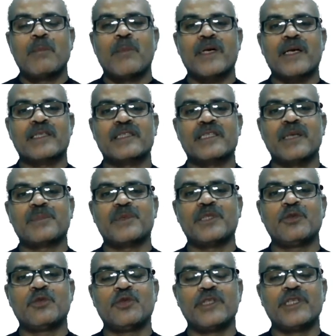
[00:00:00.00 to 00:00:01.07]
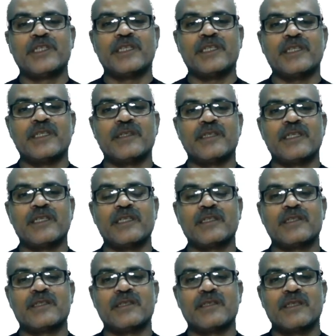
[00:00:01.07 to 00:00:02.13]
but except UGT, that is